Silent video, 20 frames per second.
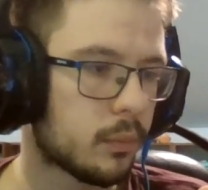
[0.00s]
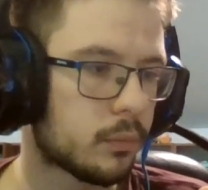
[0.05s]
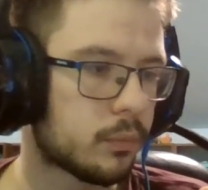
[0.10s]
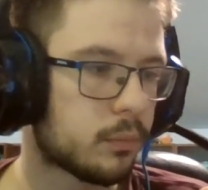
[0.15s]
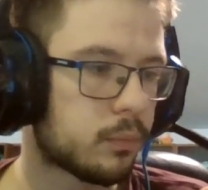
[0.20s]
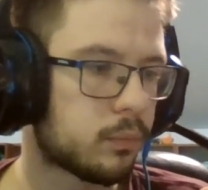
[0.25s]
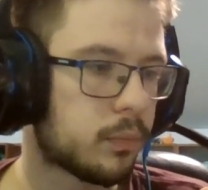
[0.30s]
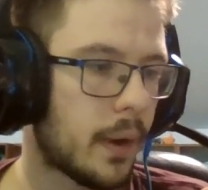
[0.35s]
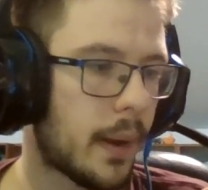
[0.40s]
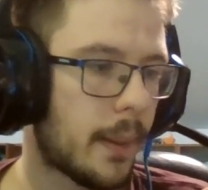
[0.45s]

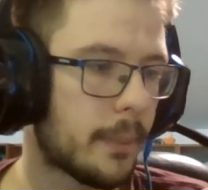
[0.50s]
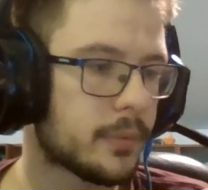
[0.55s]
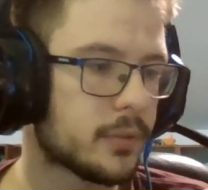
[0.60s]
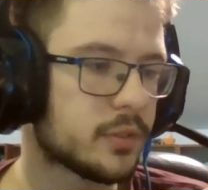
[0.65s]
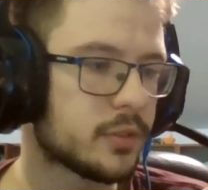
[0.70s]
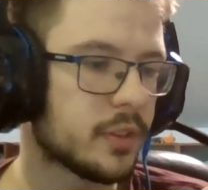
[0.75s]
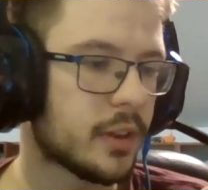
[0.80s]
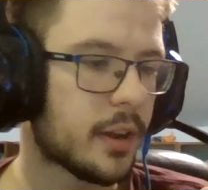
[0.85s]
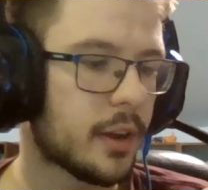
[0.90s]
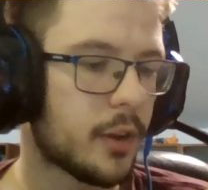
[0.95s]

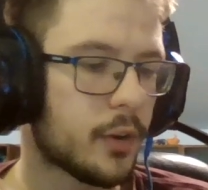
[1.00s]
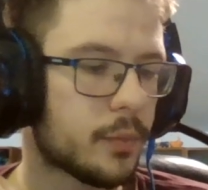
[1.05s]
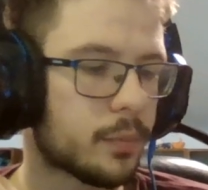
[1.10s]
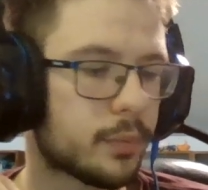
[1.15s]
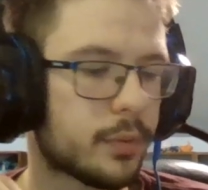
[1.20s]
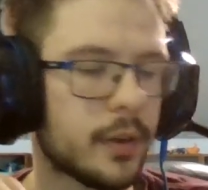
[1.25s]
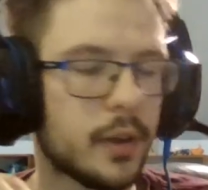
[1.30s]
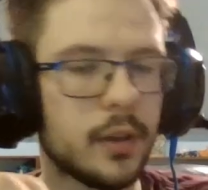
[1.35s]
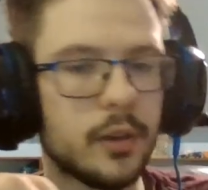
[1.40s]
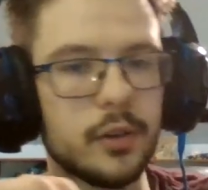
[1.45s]
Brap-styled
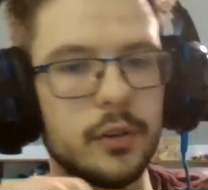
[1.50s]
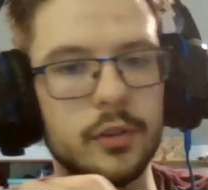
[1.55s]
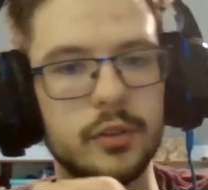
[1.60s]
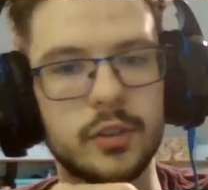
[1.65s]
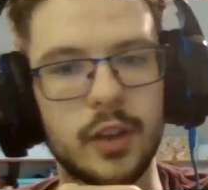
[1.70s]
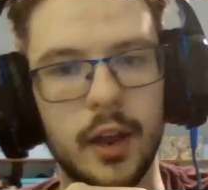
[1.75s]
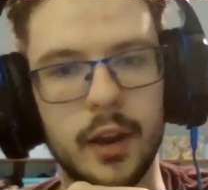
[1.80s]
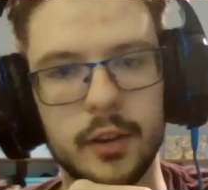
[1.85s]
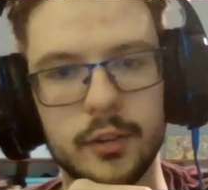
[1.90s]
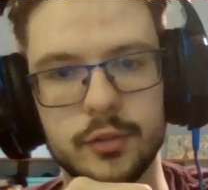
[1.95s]
Predator,
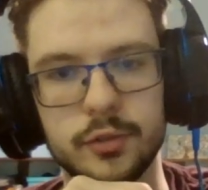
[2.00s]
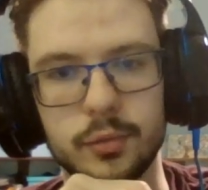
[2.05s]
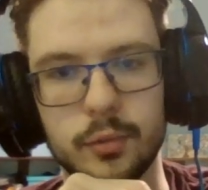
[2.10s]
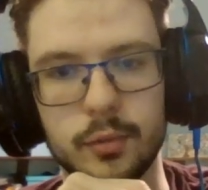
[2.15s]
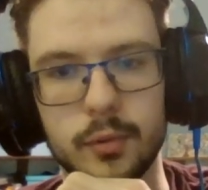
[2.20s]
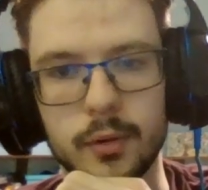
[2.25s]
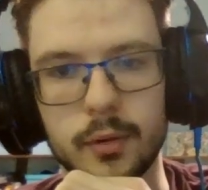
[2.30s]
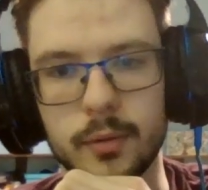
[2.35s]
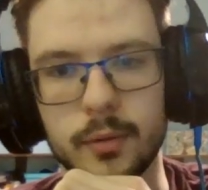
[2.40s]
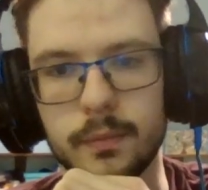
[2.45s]

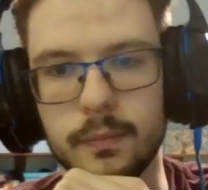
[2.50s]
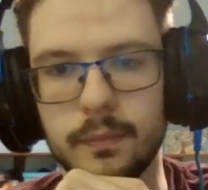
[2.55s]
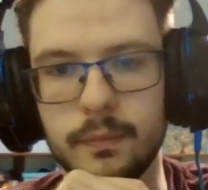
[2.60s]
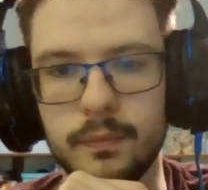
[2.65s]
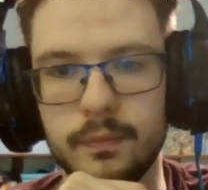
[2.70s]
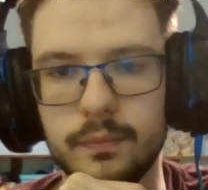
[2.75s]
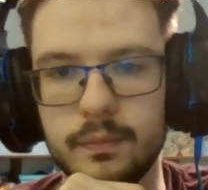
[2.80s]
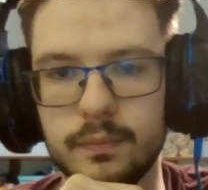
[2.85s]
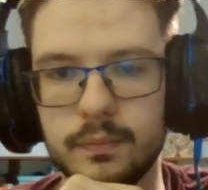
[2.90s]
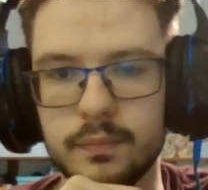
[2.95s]
Dinosaur
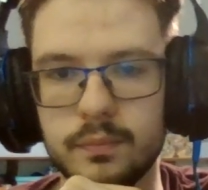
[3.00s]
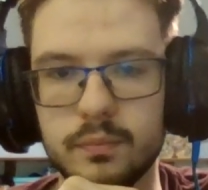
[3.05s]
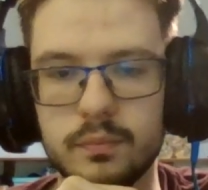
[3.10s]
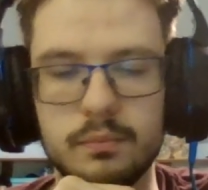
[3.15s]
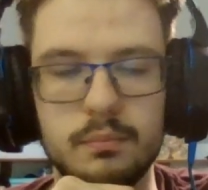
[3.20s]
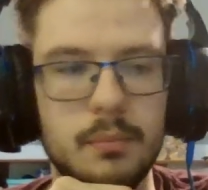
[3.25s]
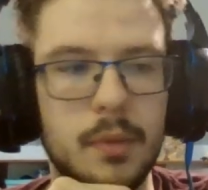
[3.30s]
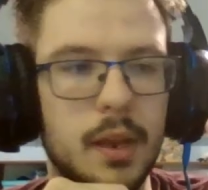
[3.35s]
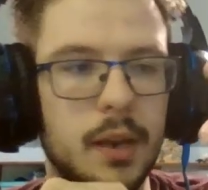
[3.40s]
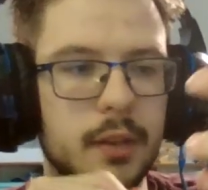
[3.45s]

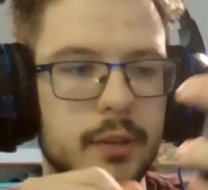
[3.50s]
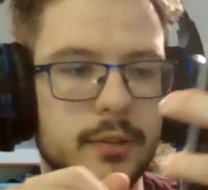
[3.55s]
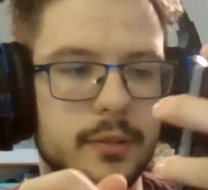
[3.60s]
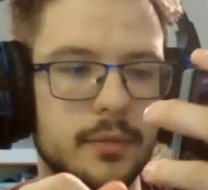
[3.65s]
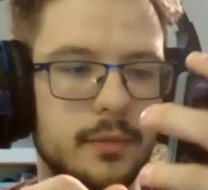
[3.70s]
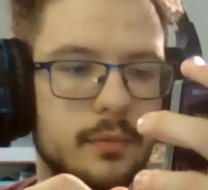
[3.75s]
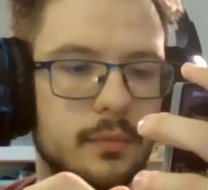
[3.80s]
Menace.